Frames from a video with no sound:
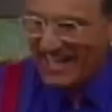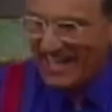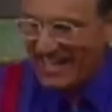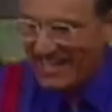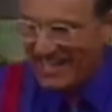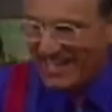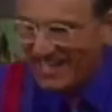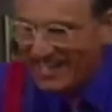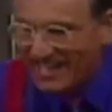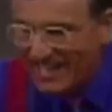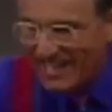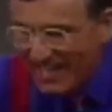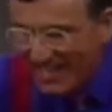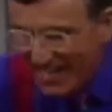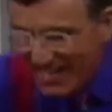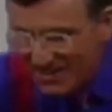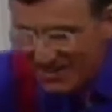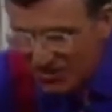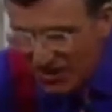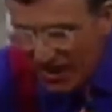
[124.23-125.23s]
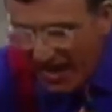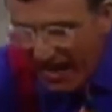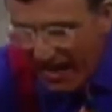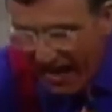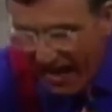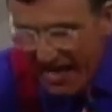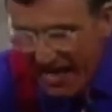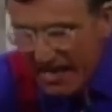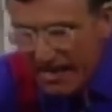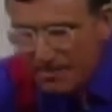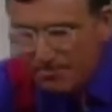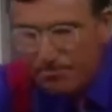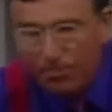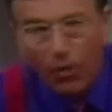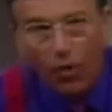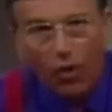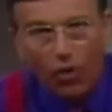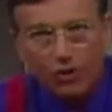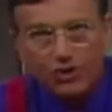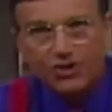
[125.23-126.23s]
Here is a
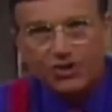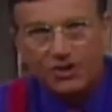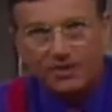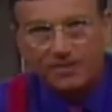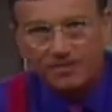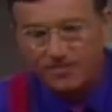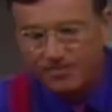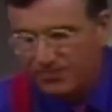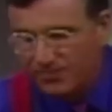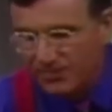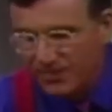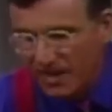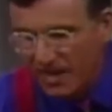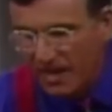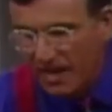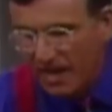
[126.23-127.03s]
portion